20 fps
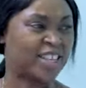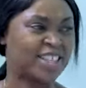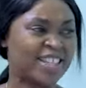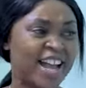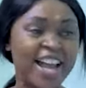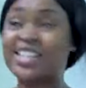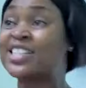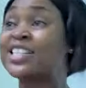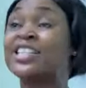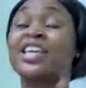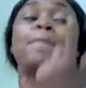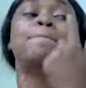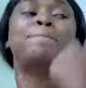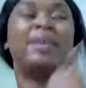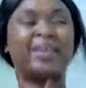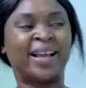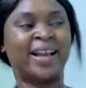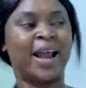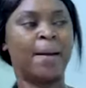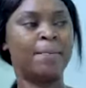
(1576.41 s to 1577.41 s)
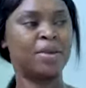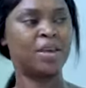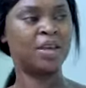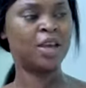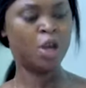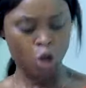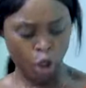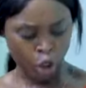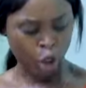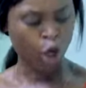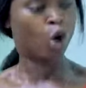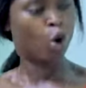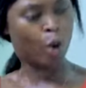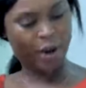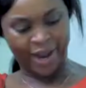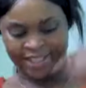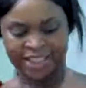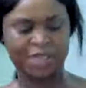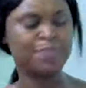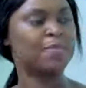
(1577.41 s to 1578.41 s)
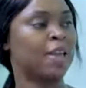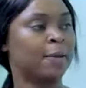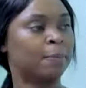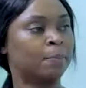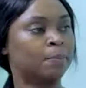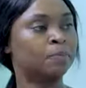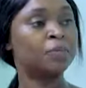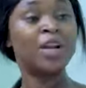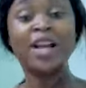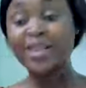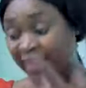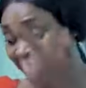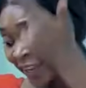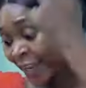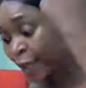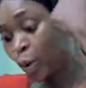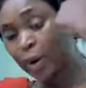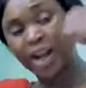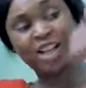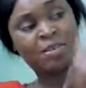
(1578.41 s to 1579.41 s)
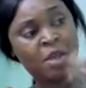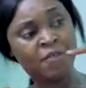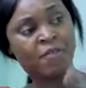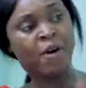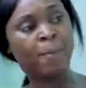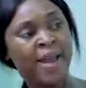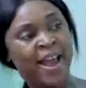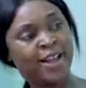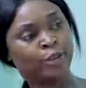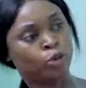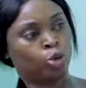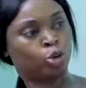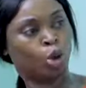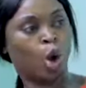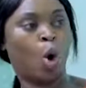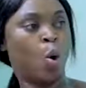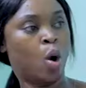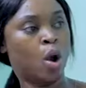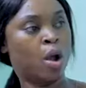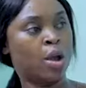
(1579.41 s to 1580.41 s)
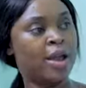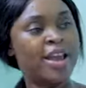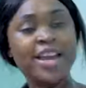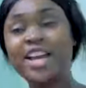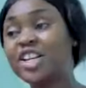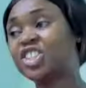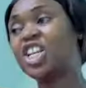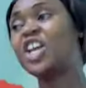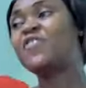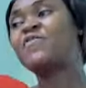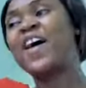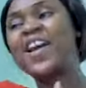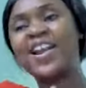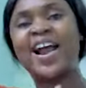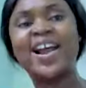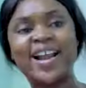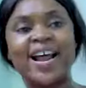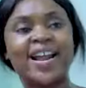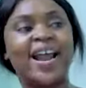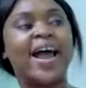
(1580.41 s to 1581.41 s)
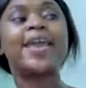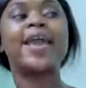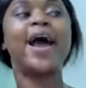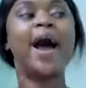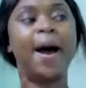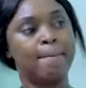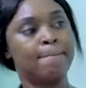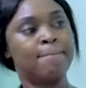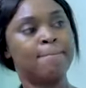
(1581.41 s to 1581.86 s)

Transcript: What is that? Isn't Kim better than me? No, look at me. Take a look at me from head to toe. Is she finer than I